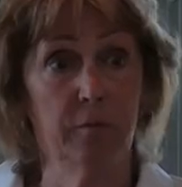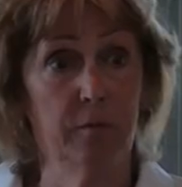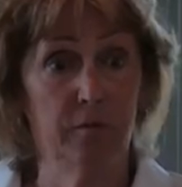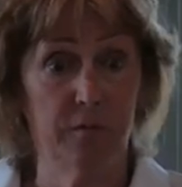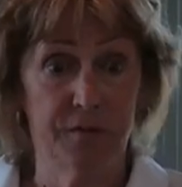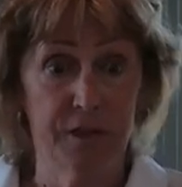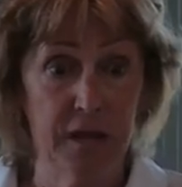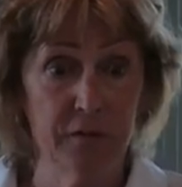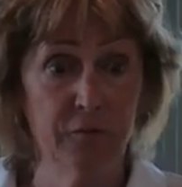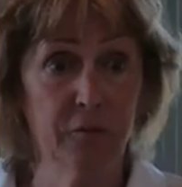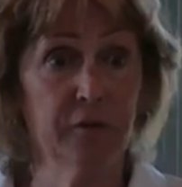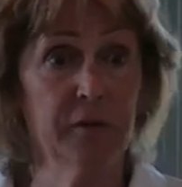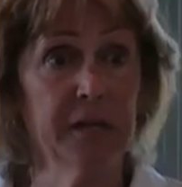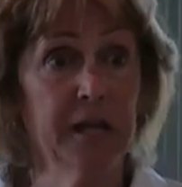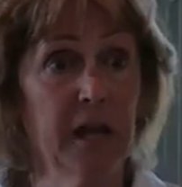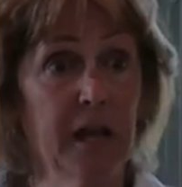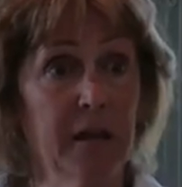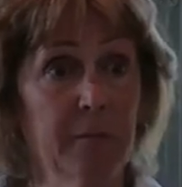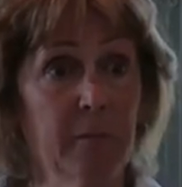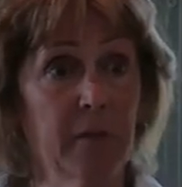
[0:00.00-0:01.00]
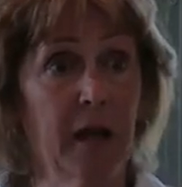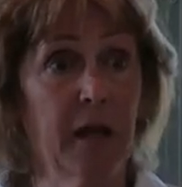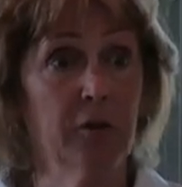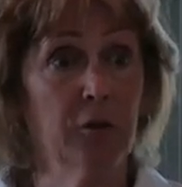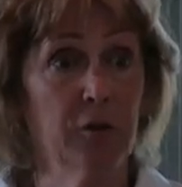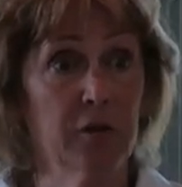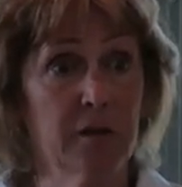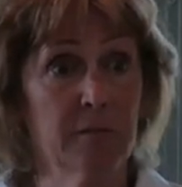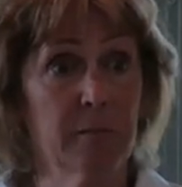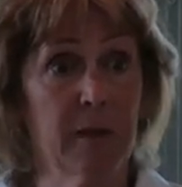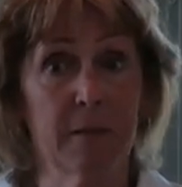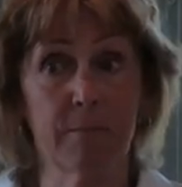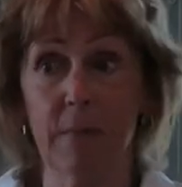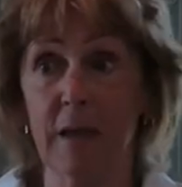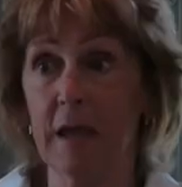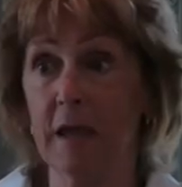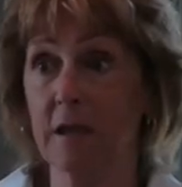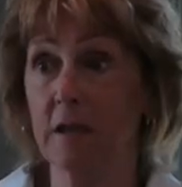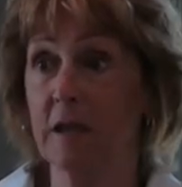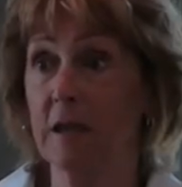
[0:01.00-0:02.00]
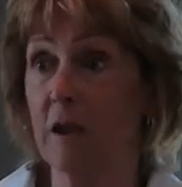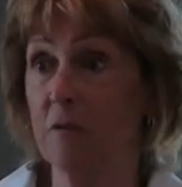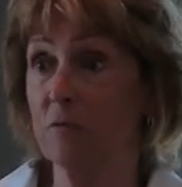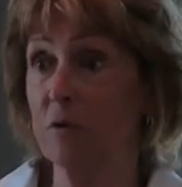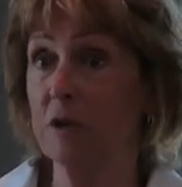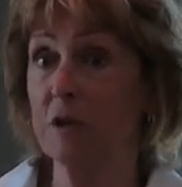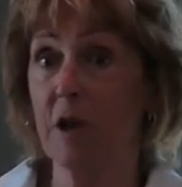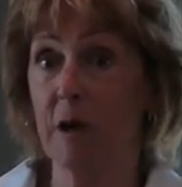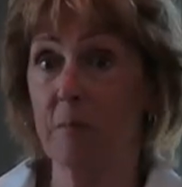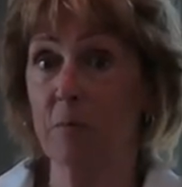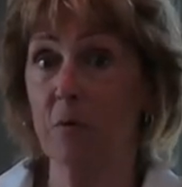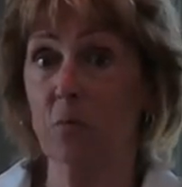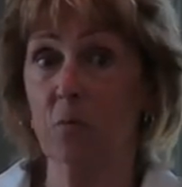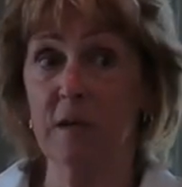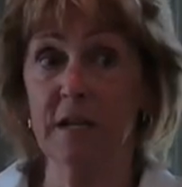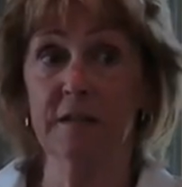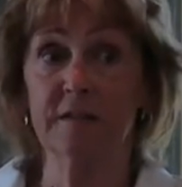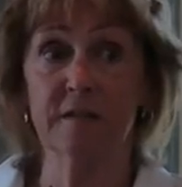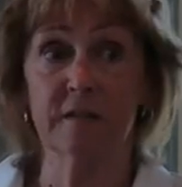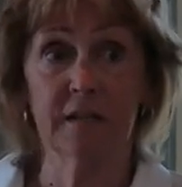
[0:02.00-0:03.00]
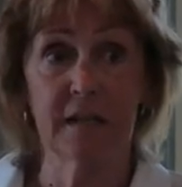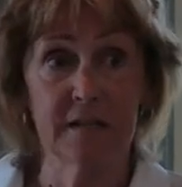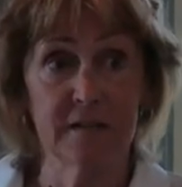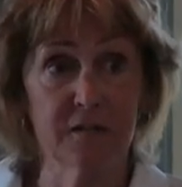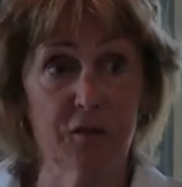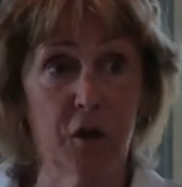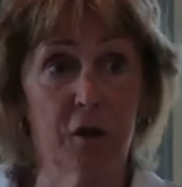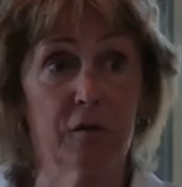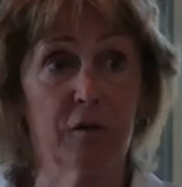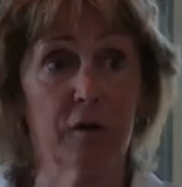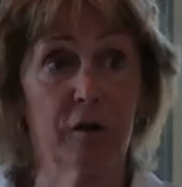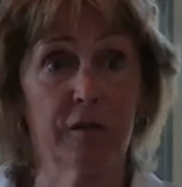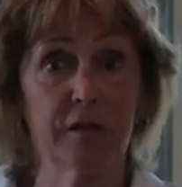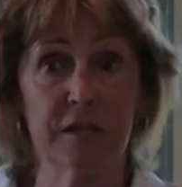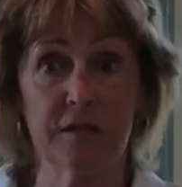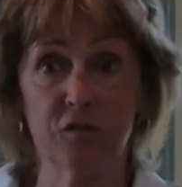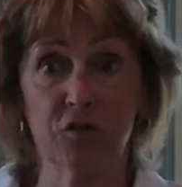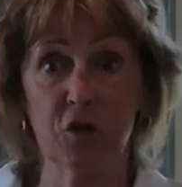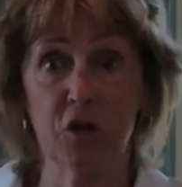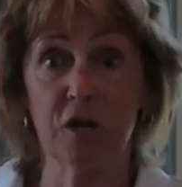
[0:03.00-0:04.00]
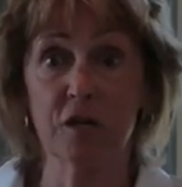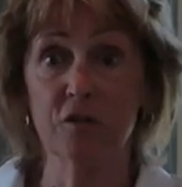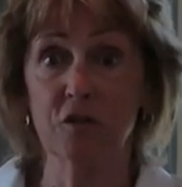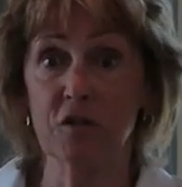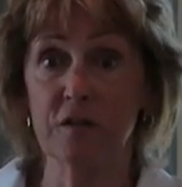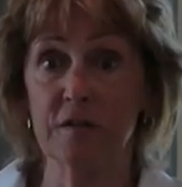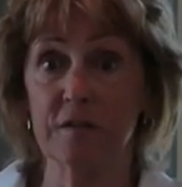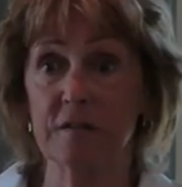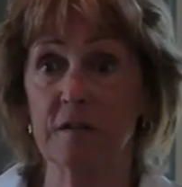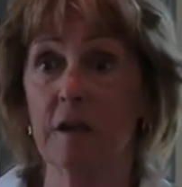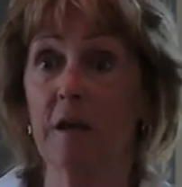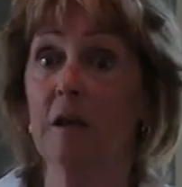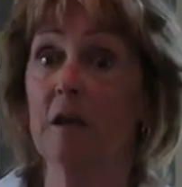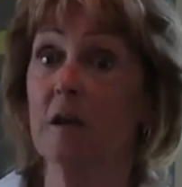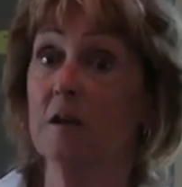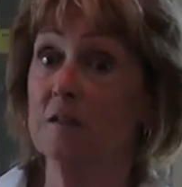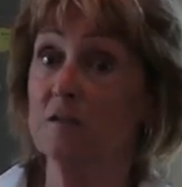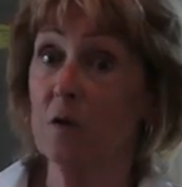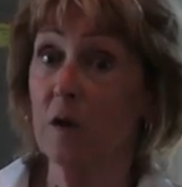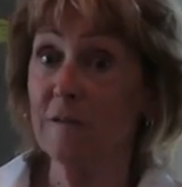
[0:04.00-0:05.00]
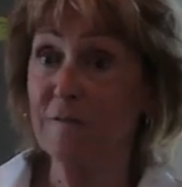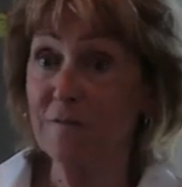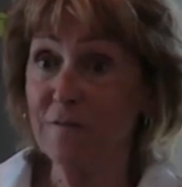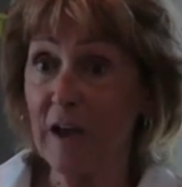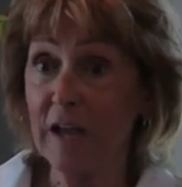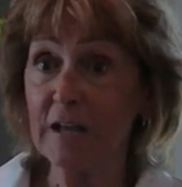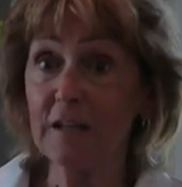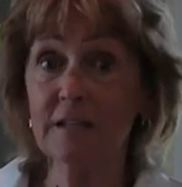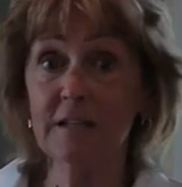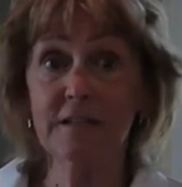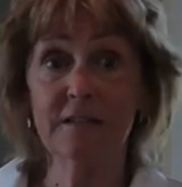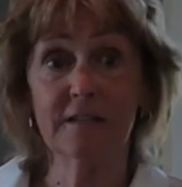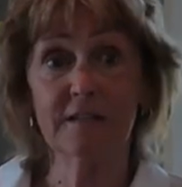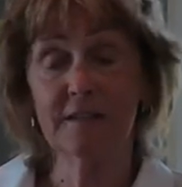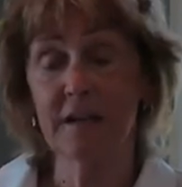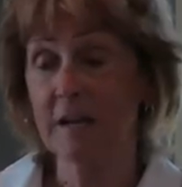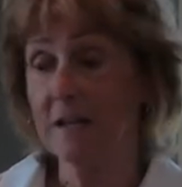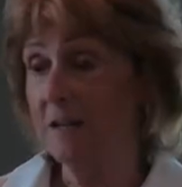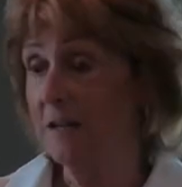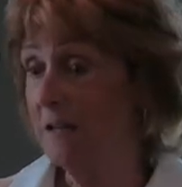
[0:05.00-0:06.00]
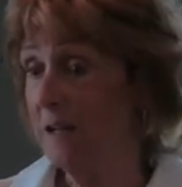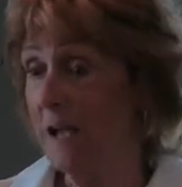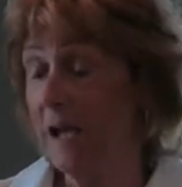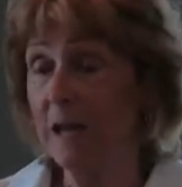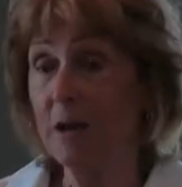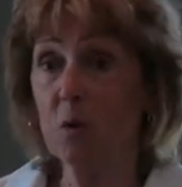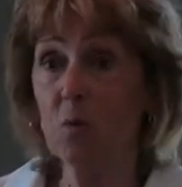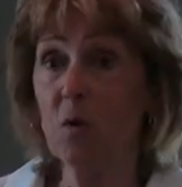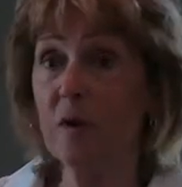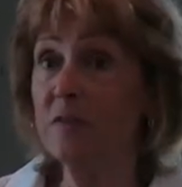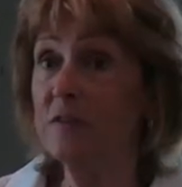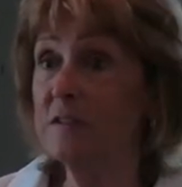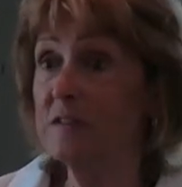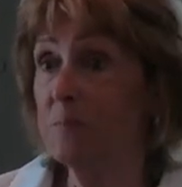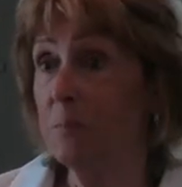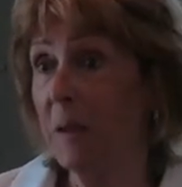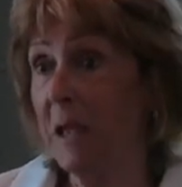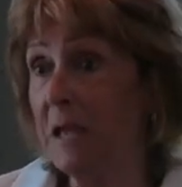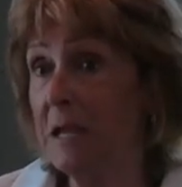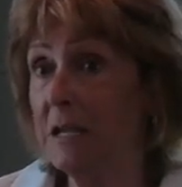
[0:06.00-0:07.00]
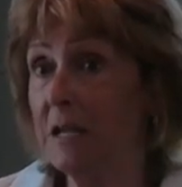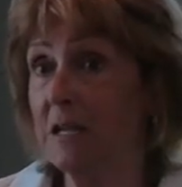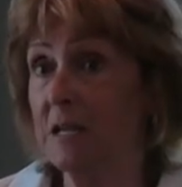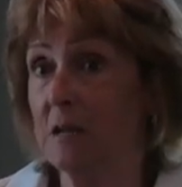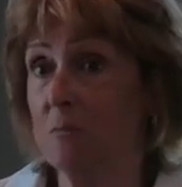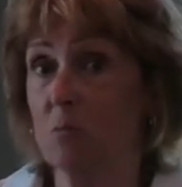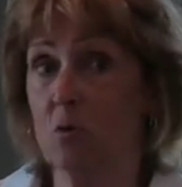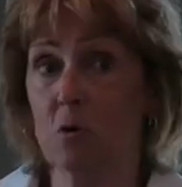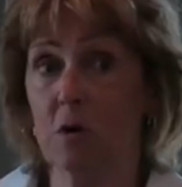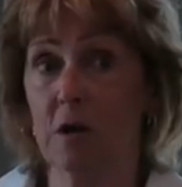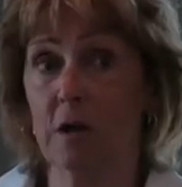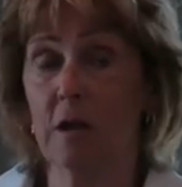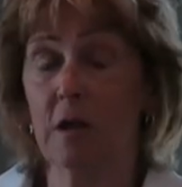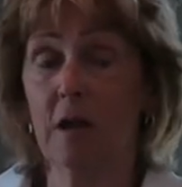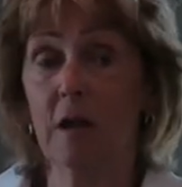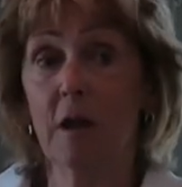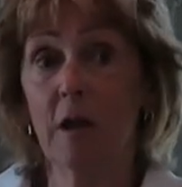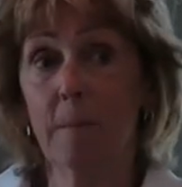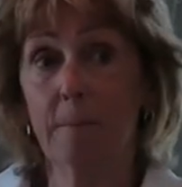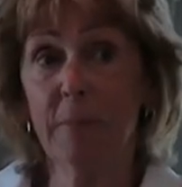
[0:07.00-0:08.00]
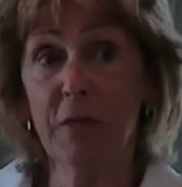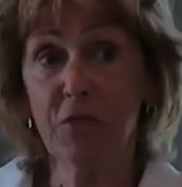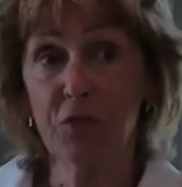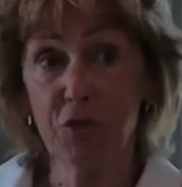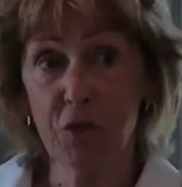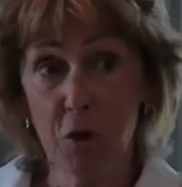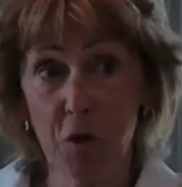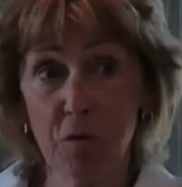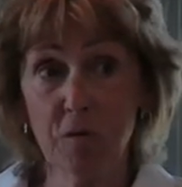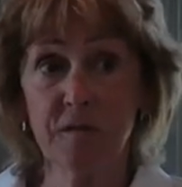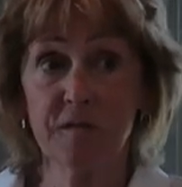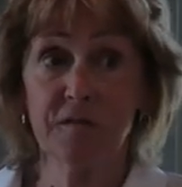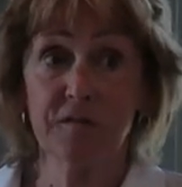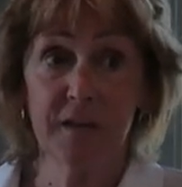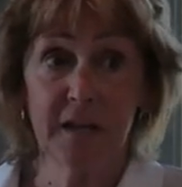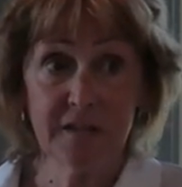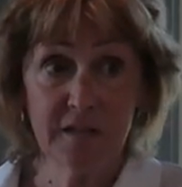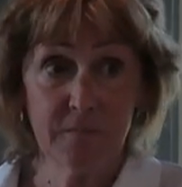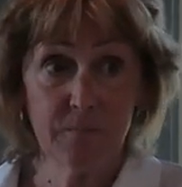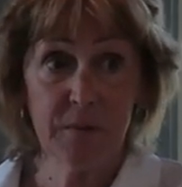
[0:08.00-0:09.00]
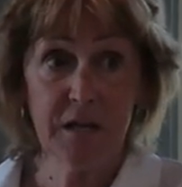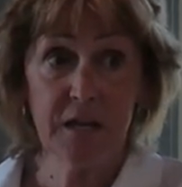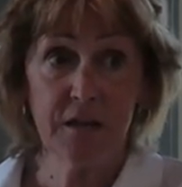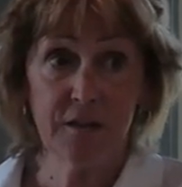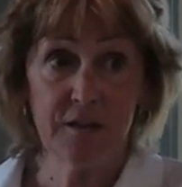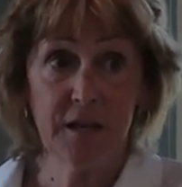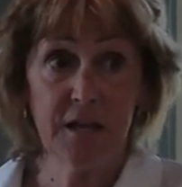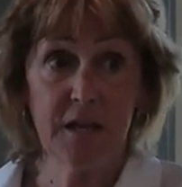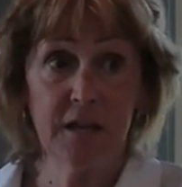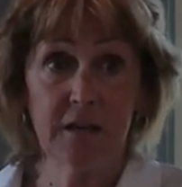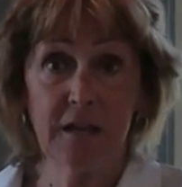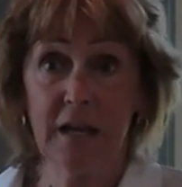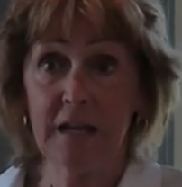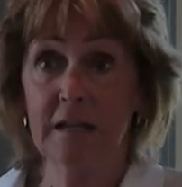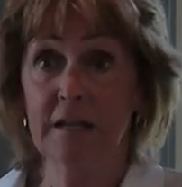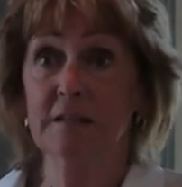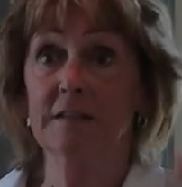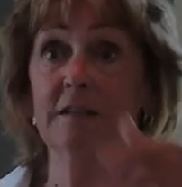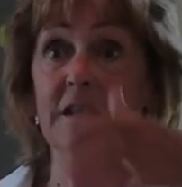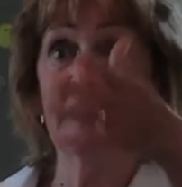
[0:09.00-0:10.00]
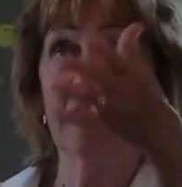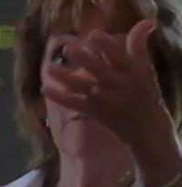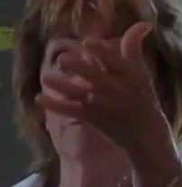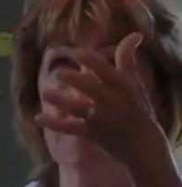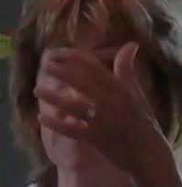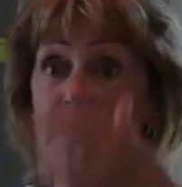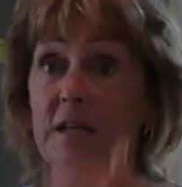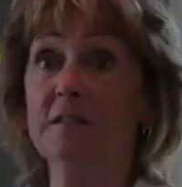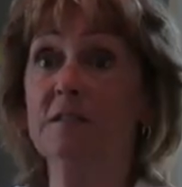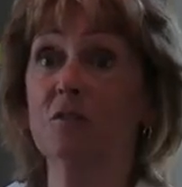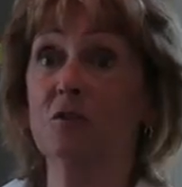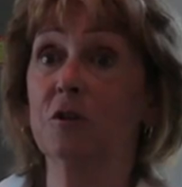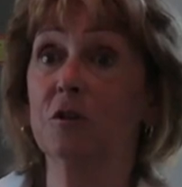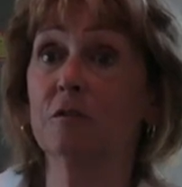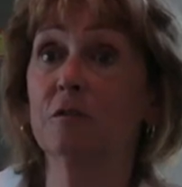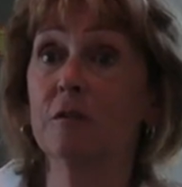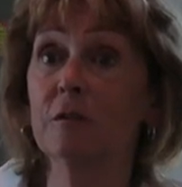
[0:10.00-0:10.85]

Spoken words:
Thankfully, I look at my bank every couple weeks, and I saw all these charges. So I finally decided, I don't want this bank anymore. But that's a big thing, getting scammed. Yes, sir.